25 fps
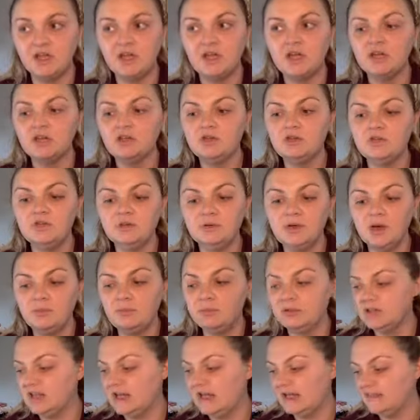You can
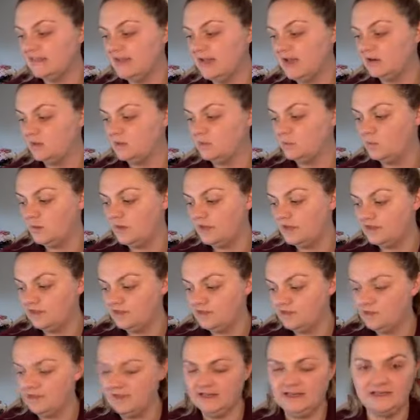apply that with
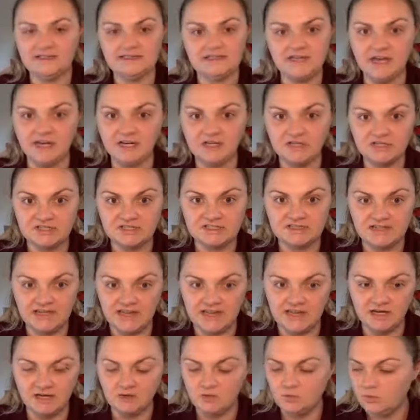like a
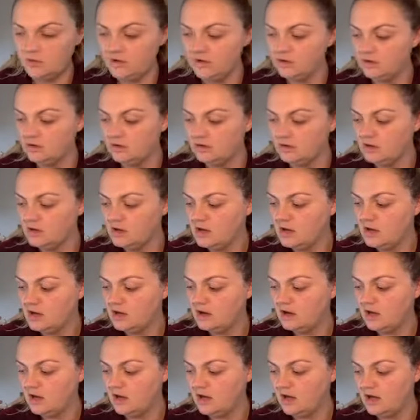Digestion oil,
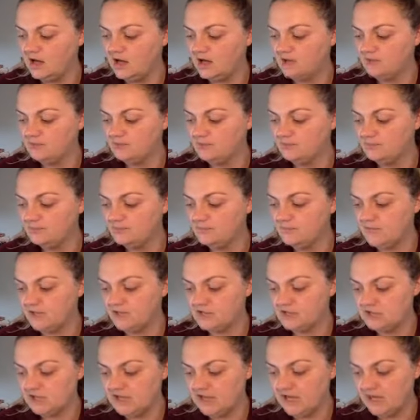a
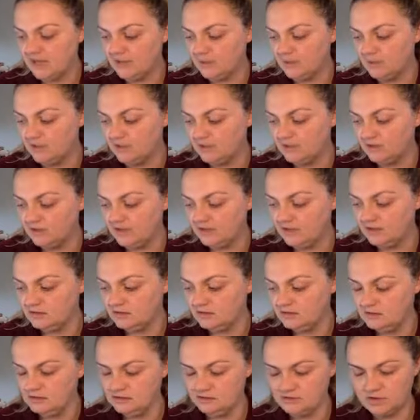GI oil that
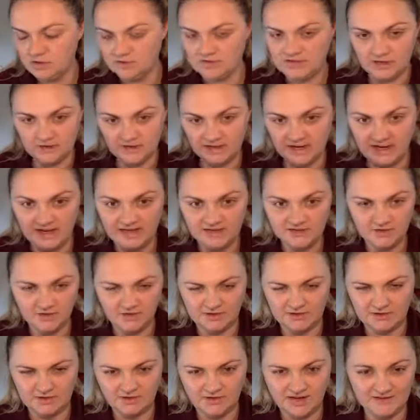doTERRA has. You guys
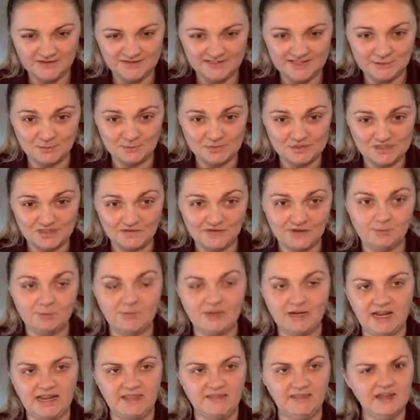don't have samples of it,
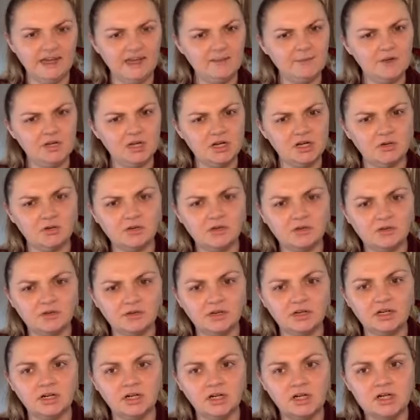but I think I'm going to go
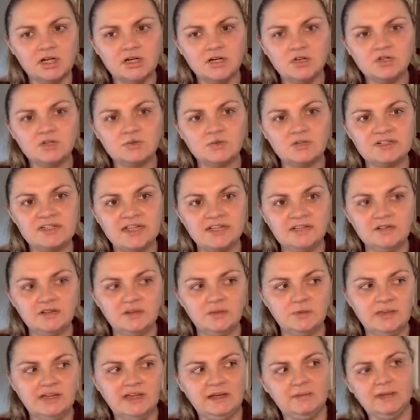over towards the end
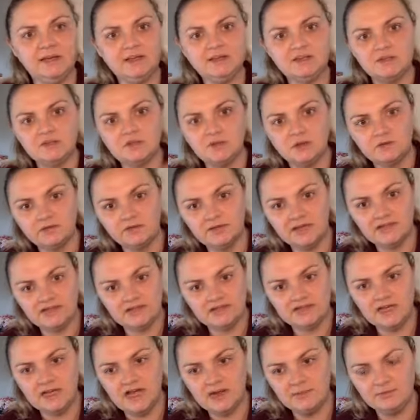of the week. I might just go over like the
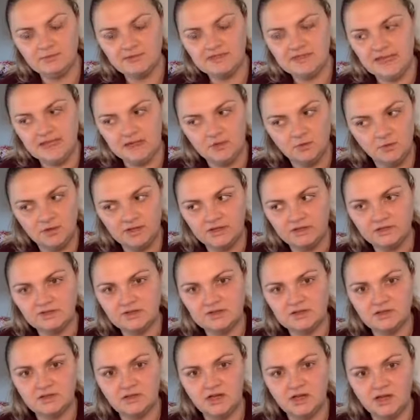top 10
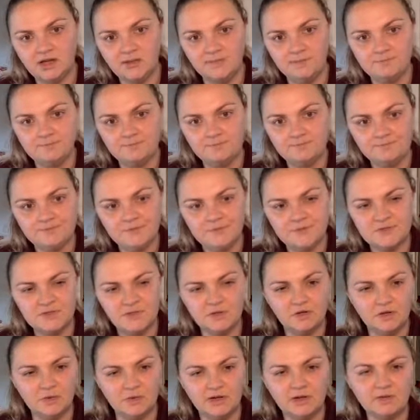oils, so
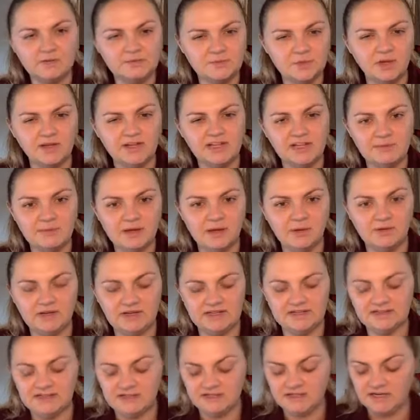you know what I'm talking about when
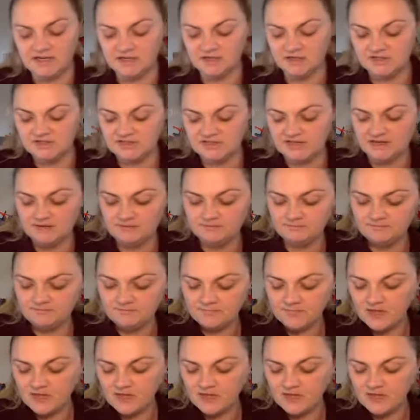I say Digestion.